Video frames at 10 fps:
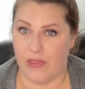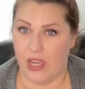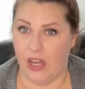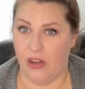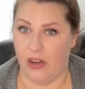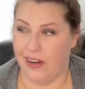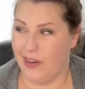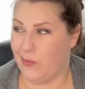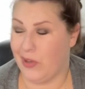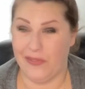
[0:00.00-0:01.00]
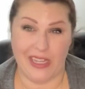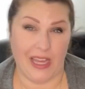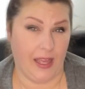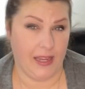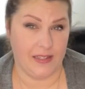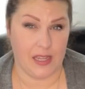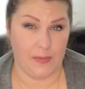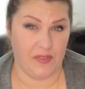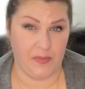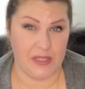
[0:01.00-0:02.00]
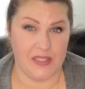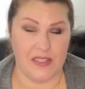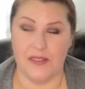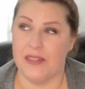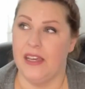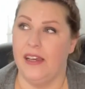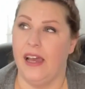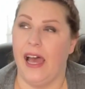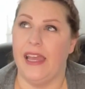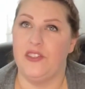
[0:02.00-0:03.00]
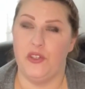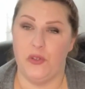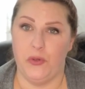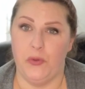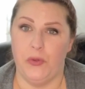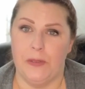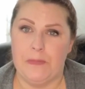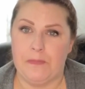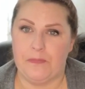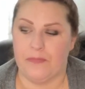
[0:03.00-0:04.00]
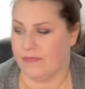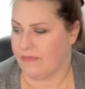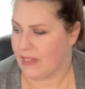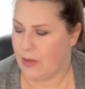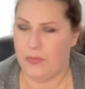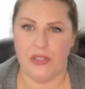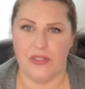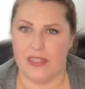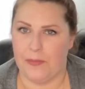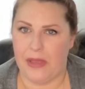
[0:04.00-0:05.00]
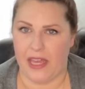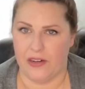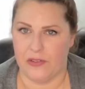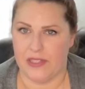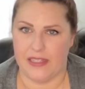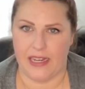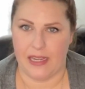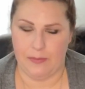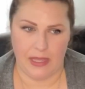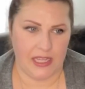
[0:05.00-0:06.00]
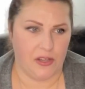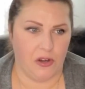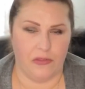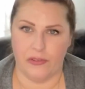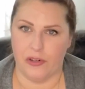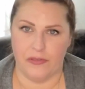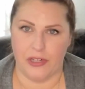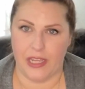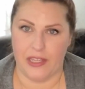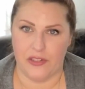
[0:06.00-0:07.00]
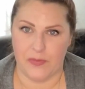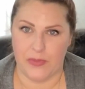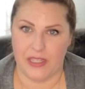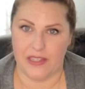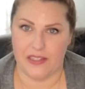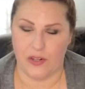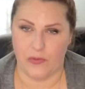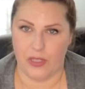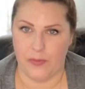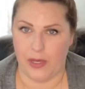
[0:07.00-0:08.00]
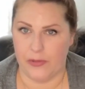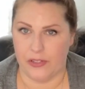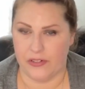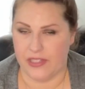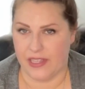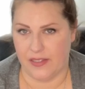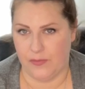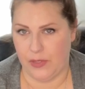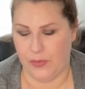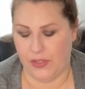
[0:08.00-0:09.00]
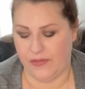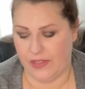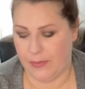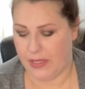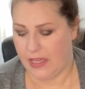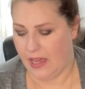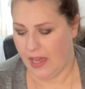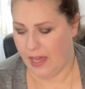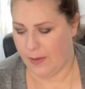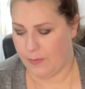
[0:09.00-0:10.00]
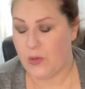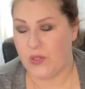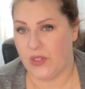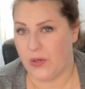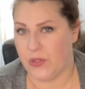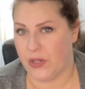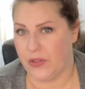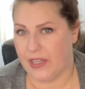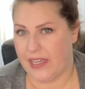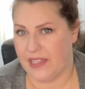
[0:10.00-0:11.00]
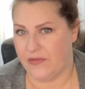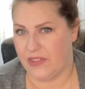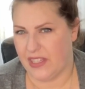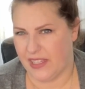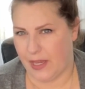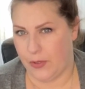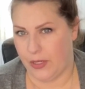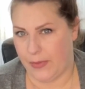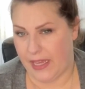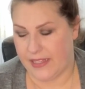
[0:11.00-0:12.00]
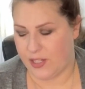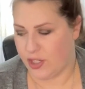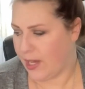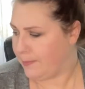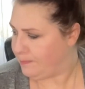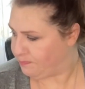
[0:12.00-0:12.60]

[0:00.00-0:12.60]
are one-of-a-kind type of pieces. I do build some patterns that I make over and over again just because they're really popular designs and people love them. Most of those are the kinds of things that I put in my Etsy shop.